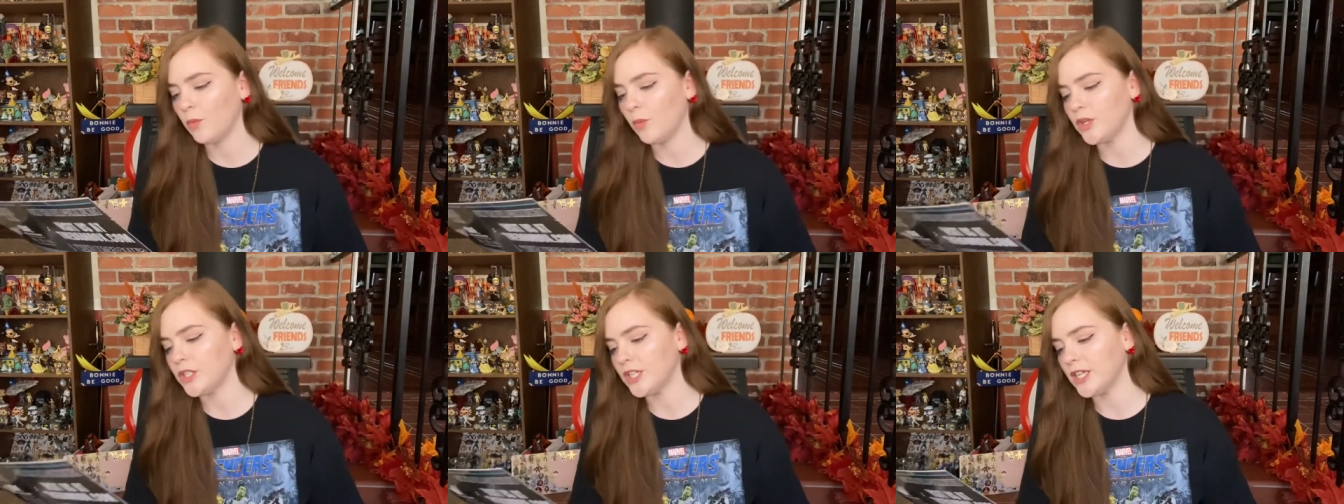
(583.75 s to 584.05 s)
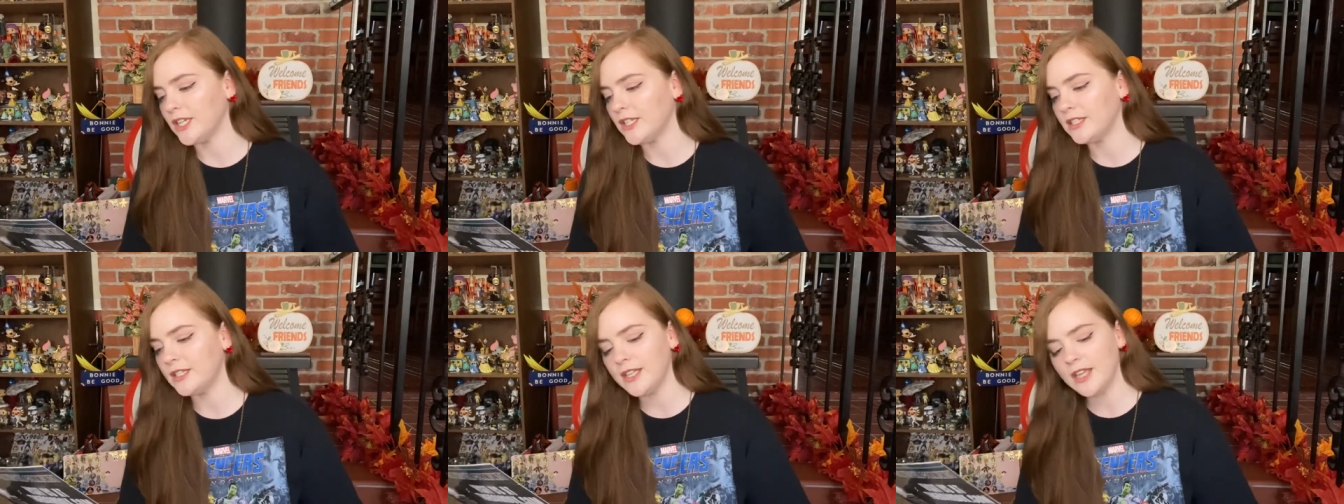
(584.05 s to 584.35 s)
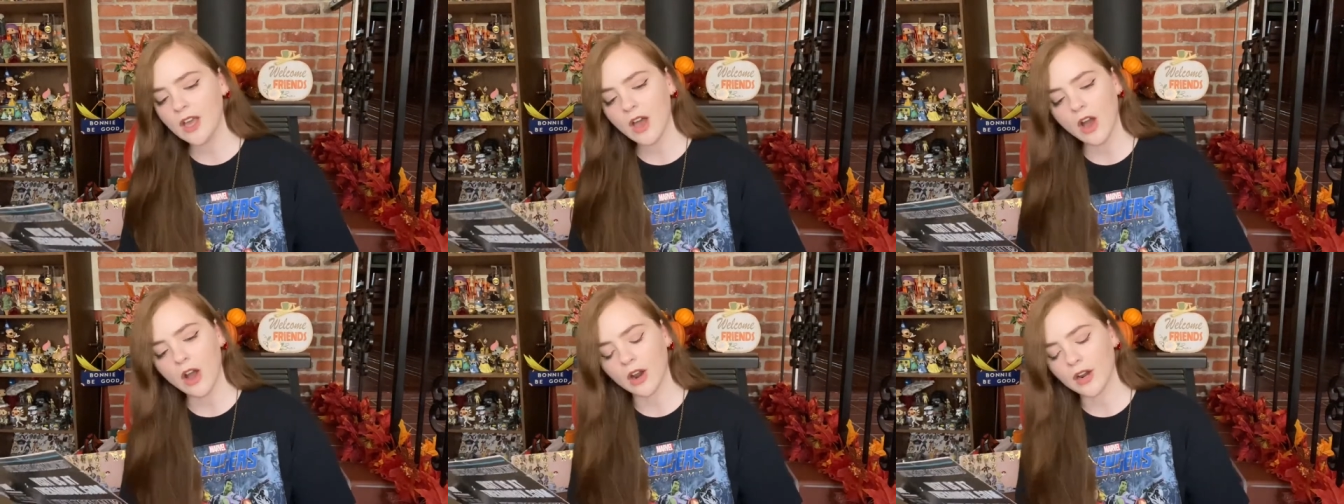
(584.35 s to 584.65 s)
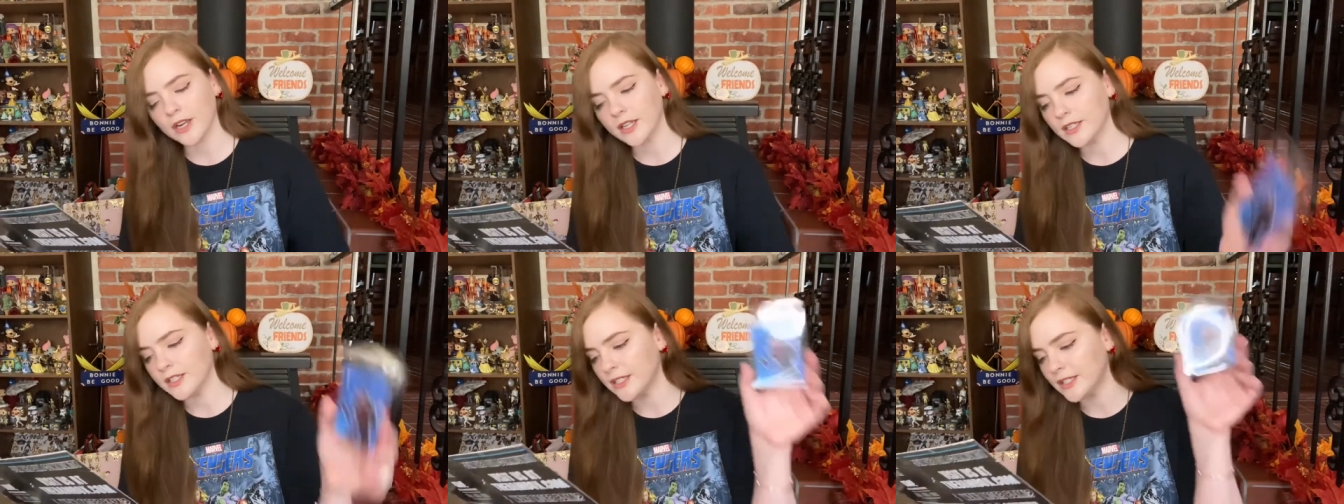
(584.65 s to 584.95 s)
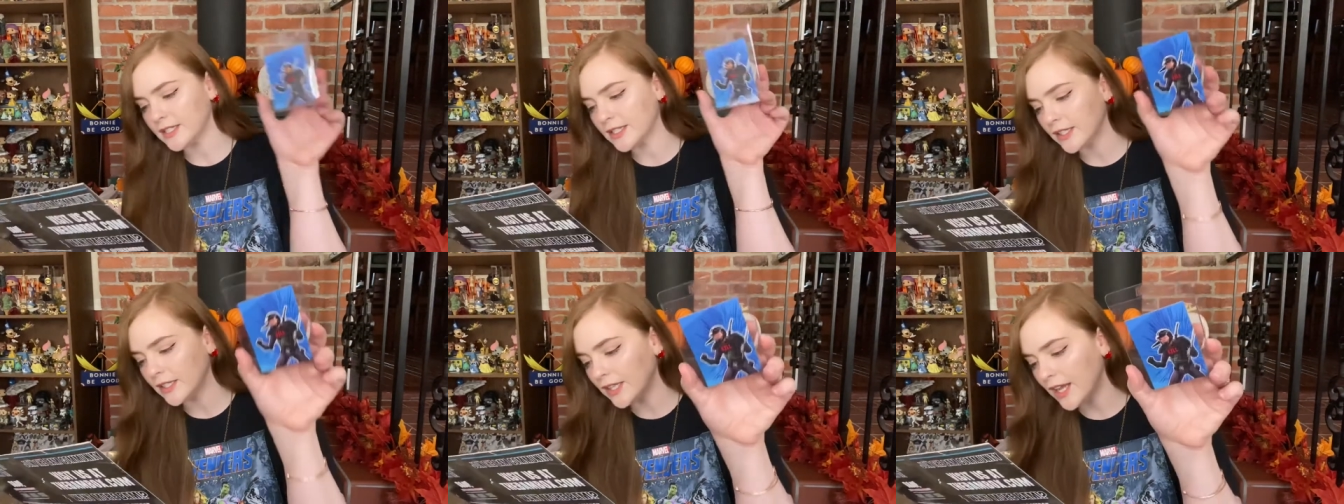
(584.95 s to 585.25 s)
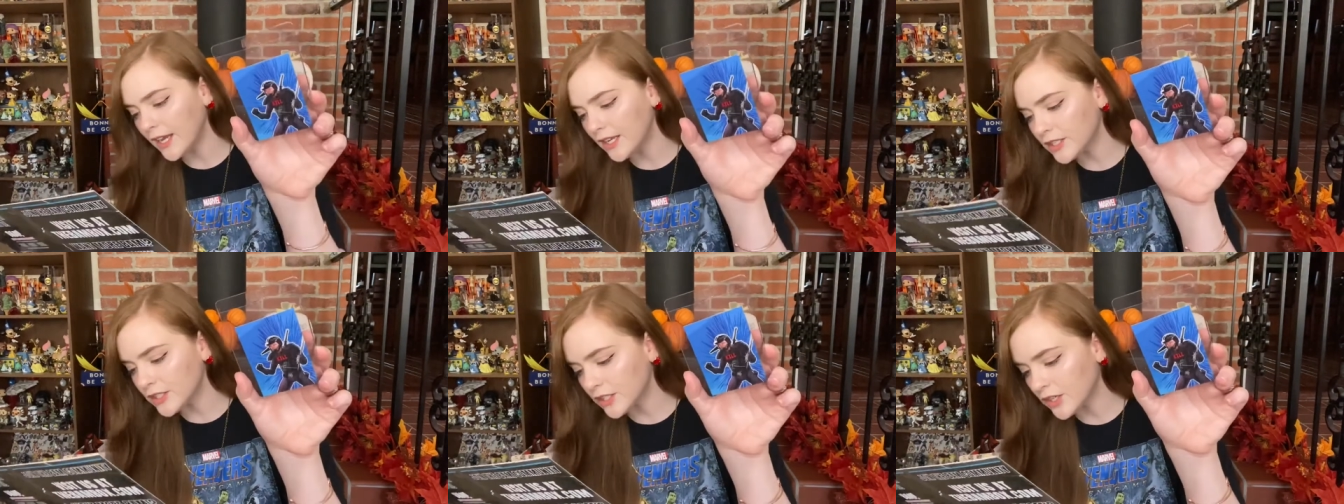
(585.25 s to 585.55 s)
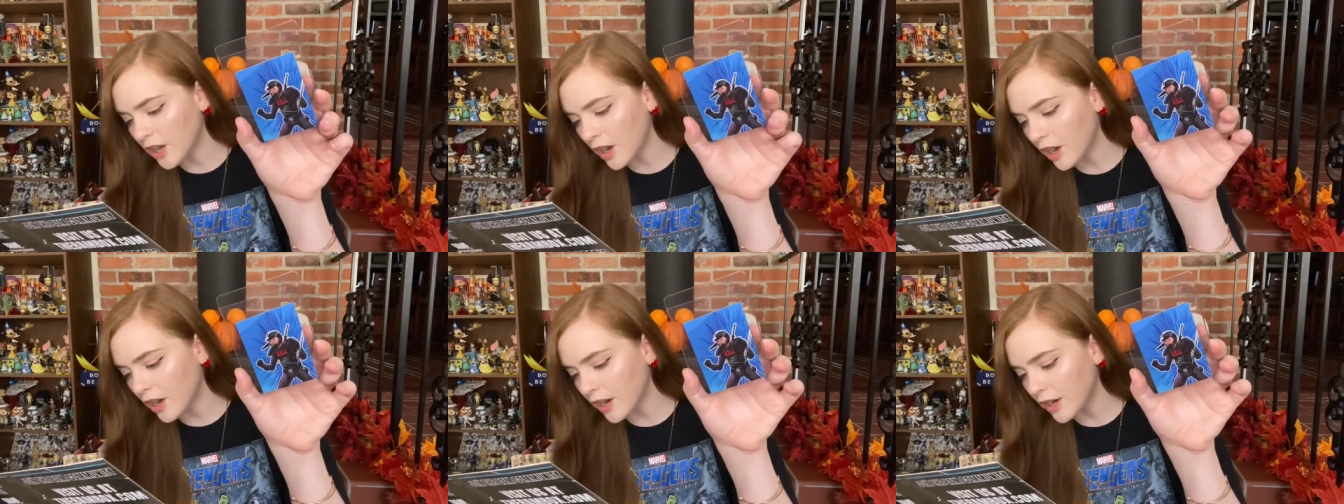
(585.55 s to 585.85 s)
which is the artist select
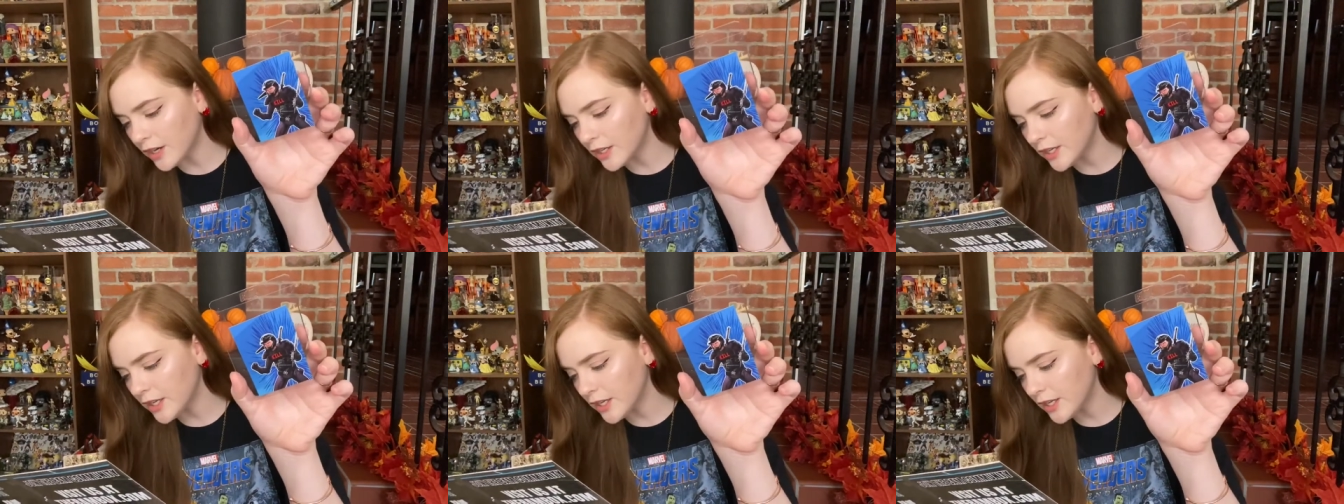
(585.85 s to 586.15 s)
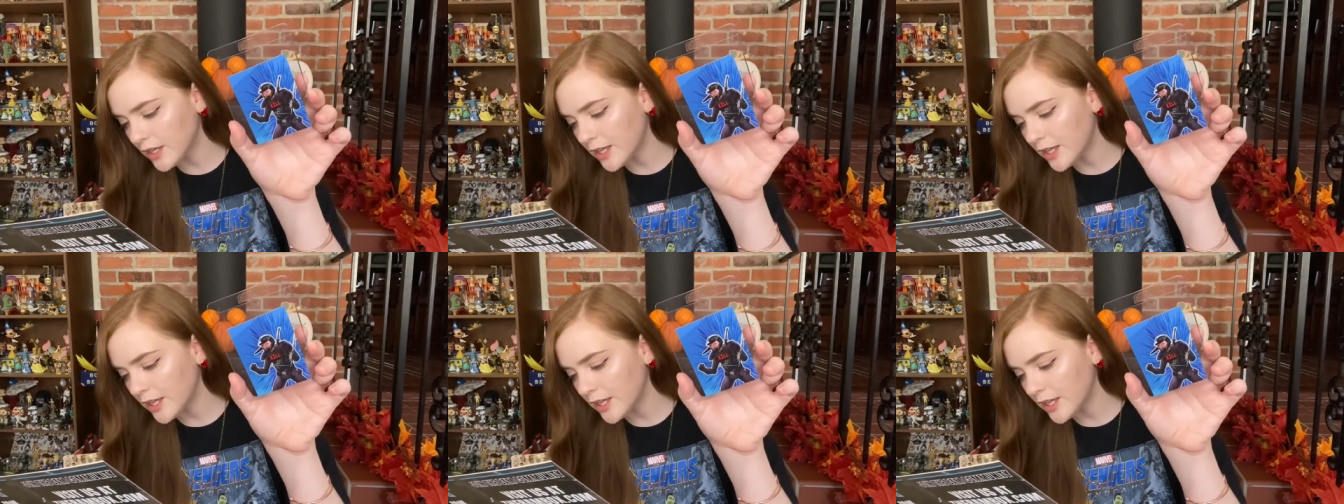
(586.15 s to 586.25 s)
card.